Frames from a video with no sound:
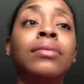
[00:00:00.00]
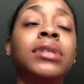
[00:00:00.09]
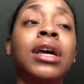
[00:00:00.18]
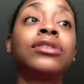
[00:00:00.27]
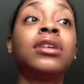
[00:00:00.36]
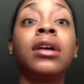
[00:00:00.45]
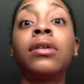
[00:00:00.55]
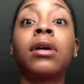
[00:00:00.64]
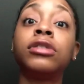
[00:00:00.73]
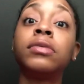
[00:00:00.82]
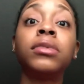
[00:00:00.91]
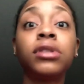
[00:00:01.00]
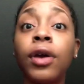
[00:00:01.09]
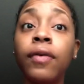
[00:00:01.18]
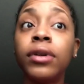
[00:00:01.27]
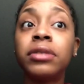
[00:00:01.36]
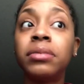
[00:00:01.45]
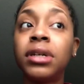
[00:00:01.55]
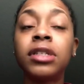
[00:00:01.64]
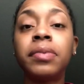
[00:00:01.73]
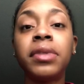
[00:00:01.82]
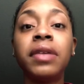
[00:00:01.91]
It was actually under customer service
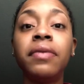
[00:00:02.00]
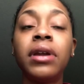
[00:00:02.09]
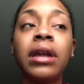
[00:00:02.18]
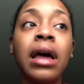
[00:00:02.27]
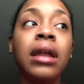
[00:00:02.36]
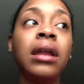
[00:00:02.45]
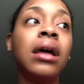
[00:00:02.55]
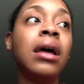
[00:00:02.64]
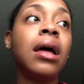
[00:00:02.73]
because, believe it or not,